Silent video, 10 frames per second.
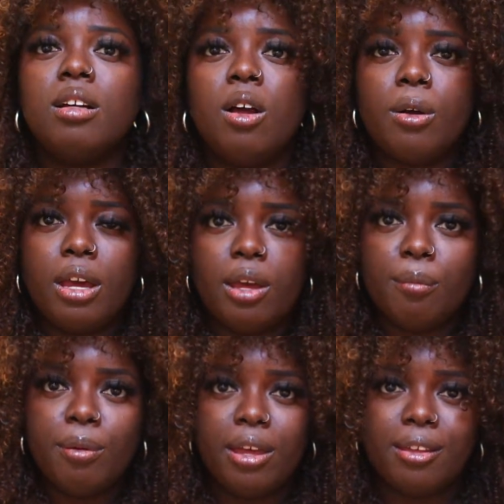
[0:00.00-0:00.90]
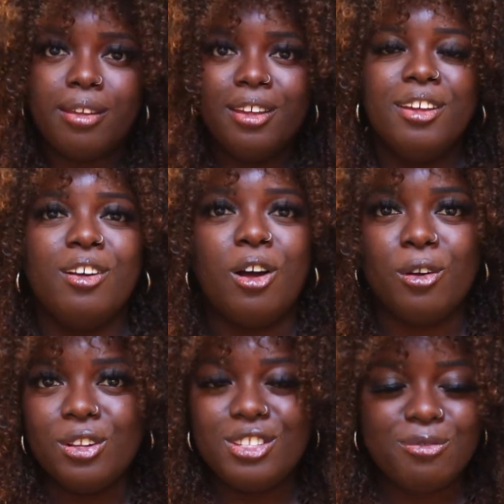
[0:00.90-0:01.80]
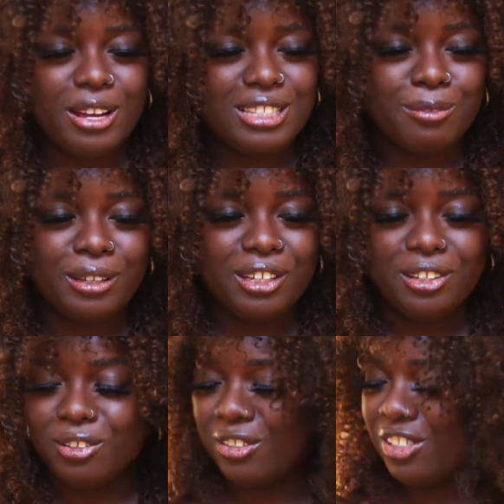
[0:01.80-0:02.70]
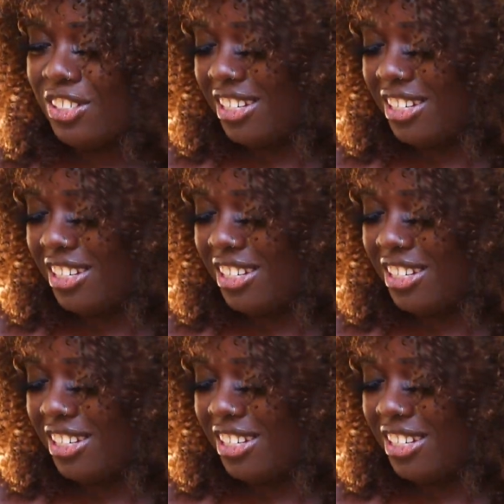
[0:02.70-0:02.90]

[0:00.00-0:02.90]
Okay, bet. Oh, this is about to be cute as